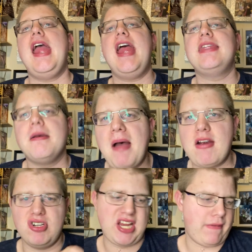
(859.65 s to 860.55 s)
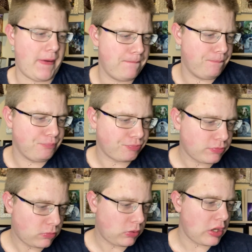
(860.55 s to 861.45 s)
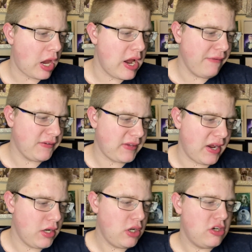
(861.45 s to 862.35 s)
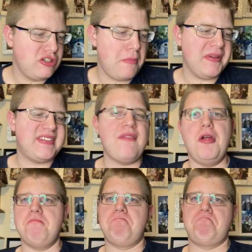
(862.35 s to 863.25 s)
in the Macro Terror. I have to say, number 7.